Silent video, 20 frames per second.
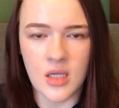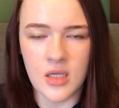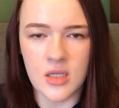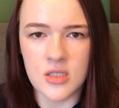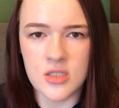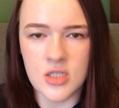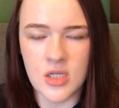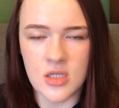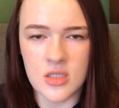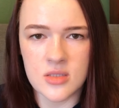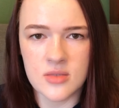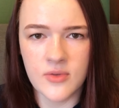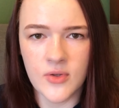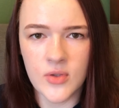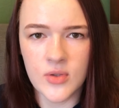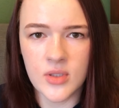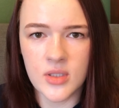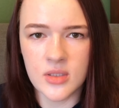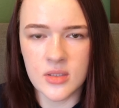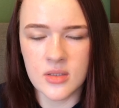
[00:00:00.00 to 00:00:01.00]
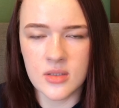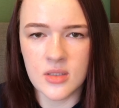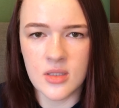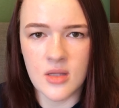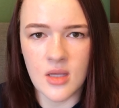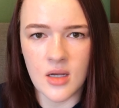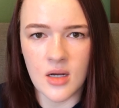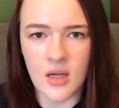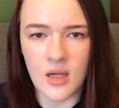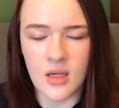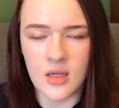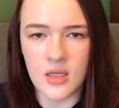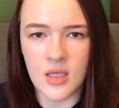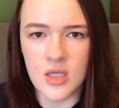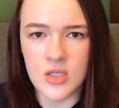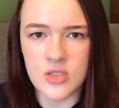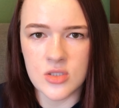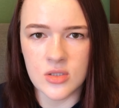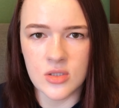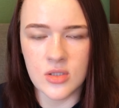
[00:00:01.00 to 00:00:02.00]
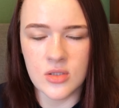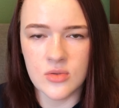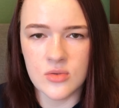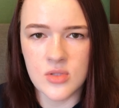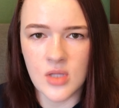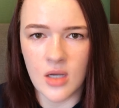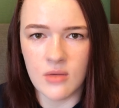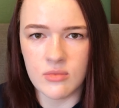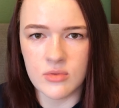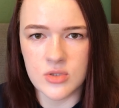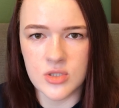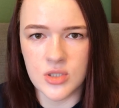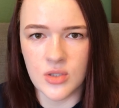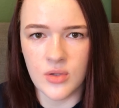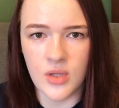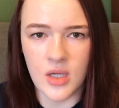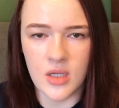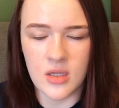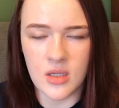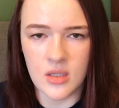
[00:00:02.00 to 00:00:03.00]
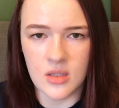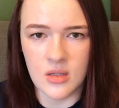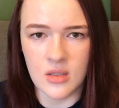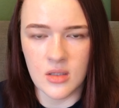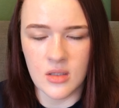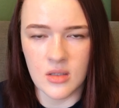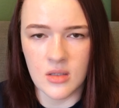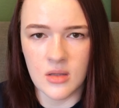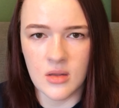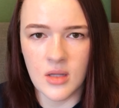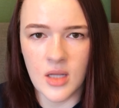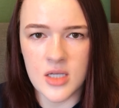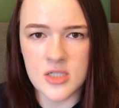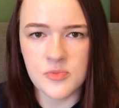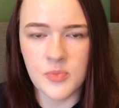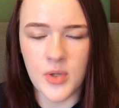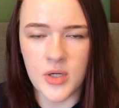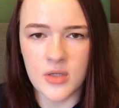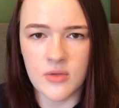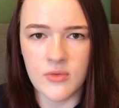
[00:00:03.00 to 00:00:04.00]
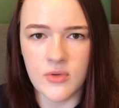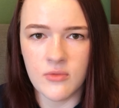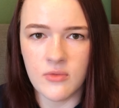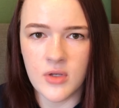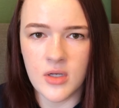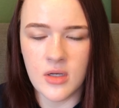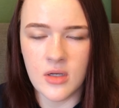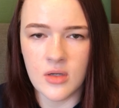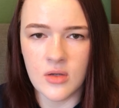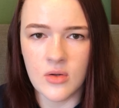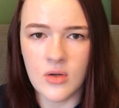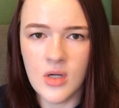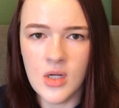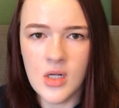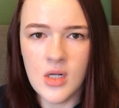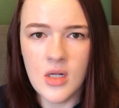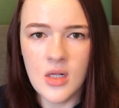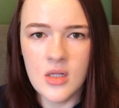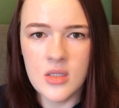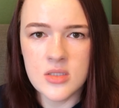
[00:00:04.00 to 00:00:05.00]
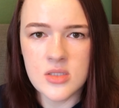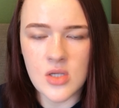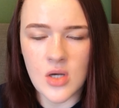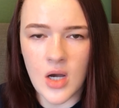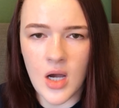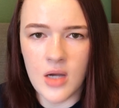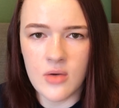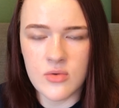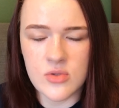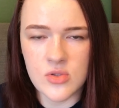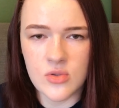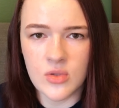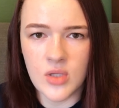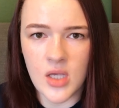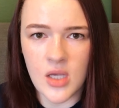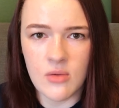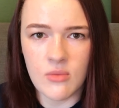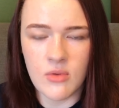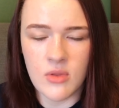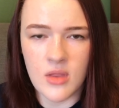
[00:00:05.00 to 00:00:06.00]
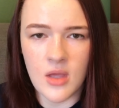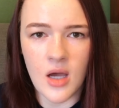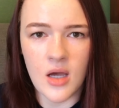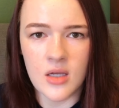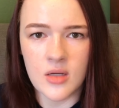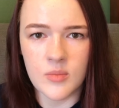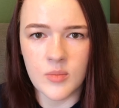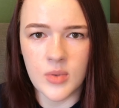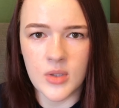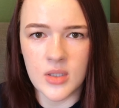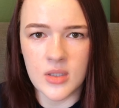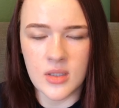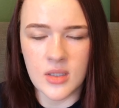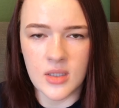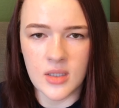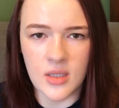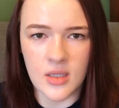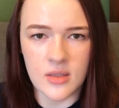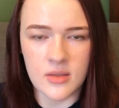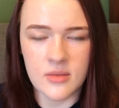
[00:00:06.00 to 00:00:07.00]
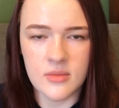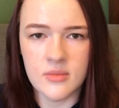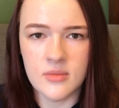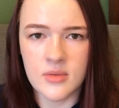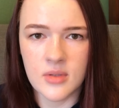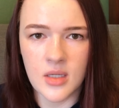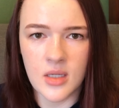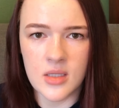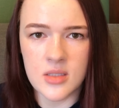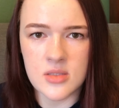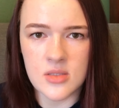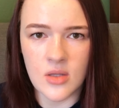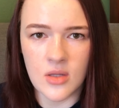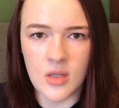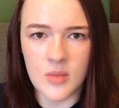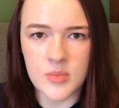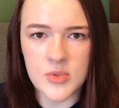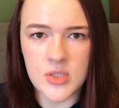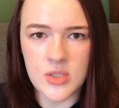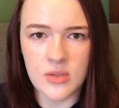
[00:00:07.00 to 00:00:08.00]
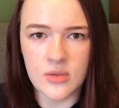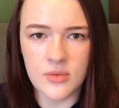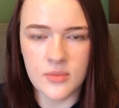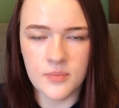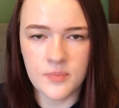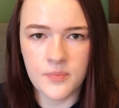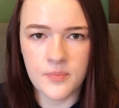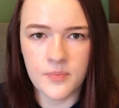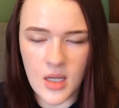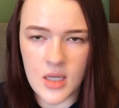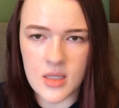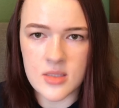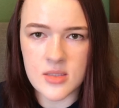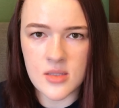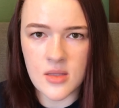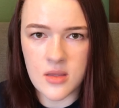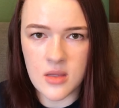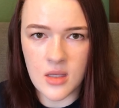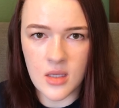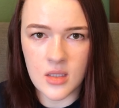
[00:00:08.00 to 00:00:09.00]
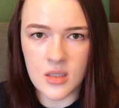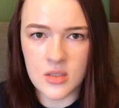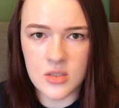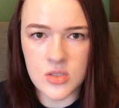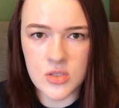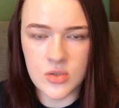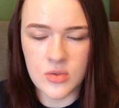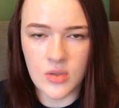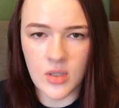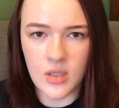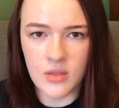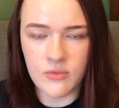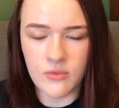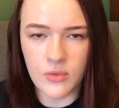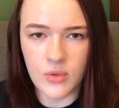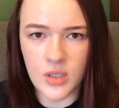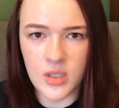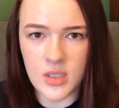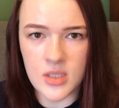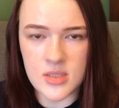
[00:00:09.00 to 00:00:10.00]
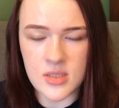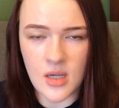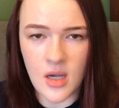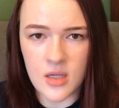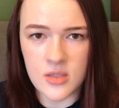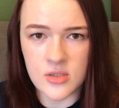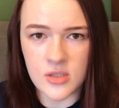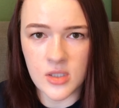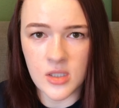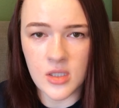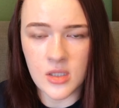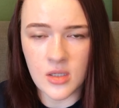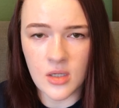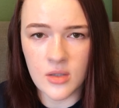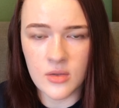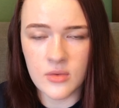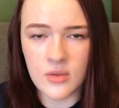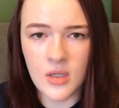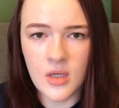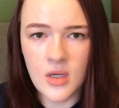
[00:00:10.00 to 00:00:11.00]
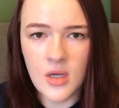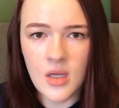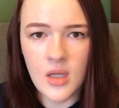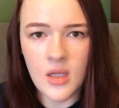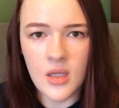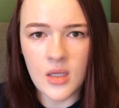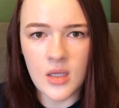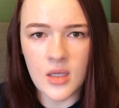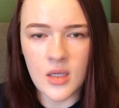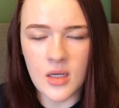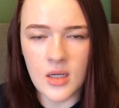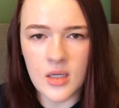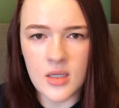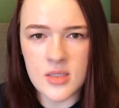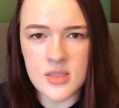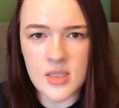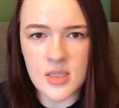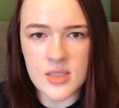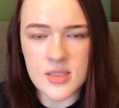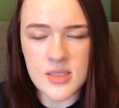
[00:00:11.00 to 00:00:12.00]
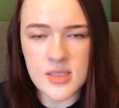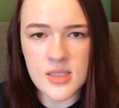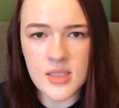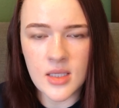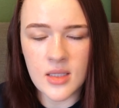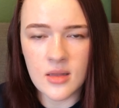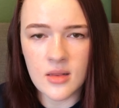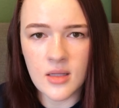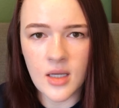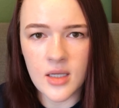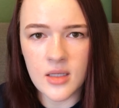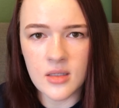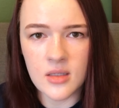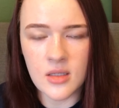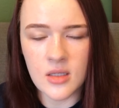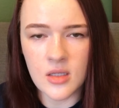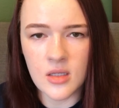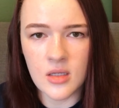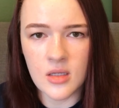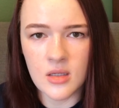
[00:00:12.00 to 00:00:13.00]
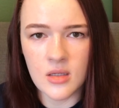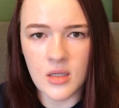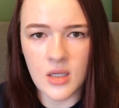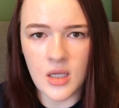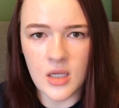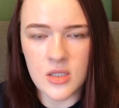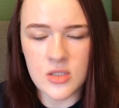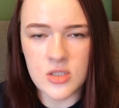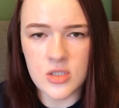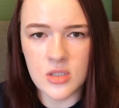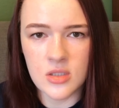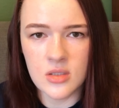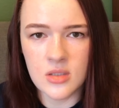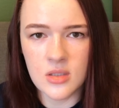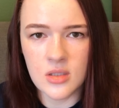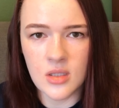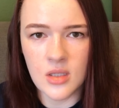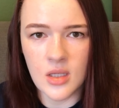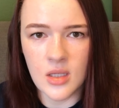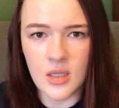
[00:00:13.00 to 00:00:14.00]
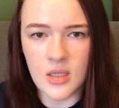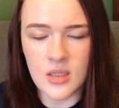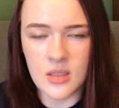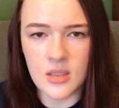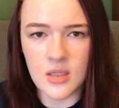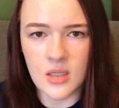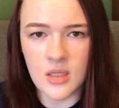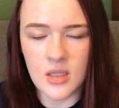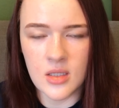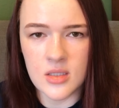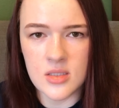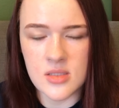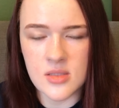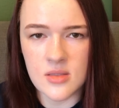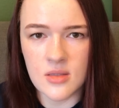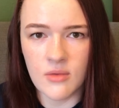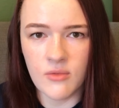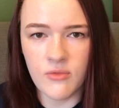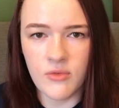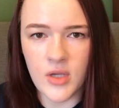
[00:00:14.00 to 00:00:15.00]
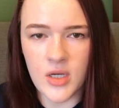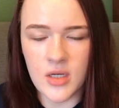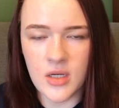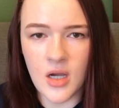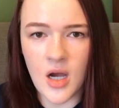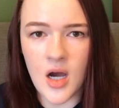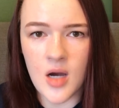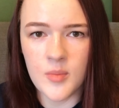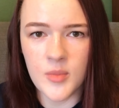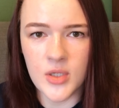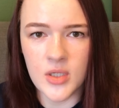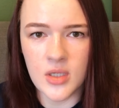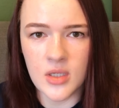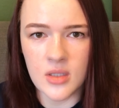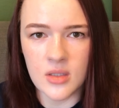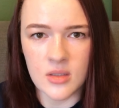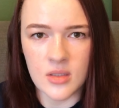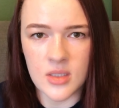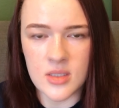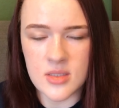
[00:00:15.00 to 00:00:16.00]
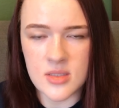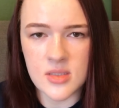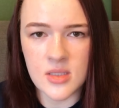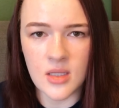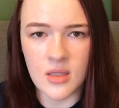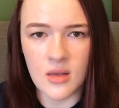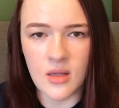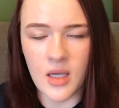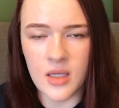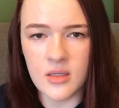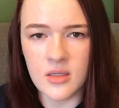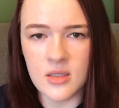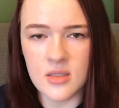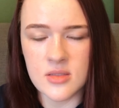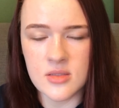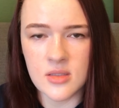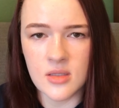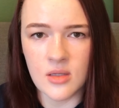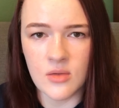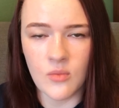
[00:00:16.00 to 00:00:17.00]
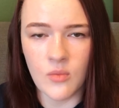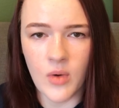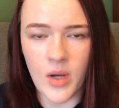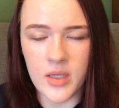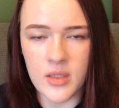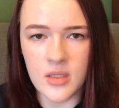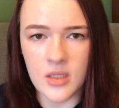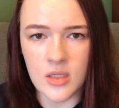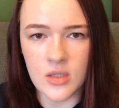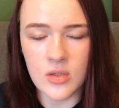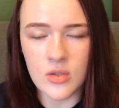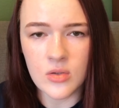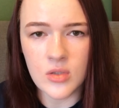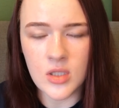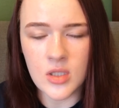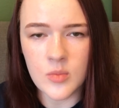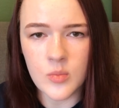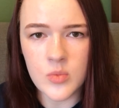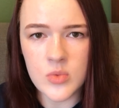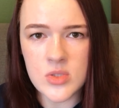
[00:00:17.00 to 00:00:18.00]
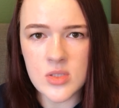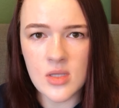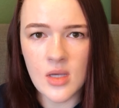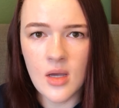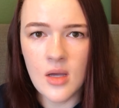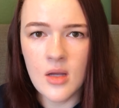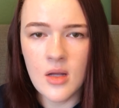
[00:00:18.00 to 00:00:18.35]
AHA exfoliant that I occasionally used. I will show that in the last part of the video. So I was okay with that, but again, it's all up to you. Next thing to avoid is hydroquinone. It is a skin lightening agent and it is very common in like skin lightening, skin whitening creams.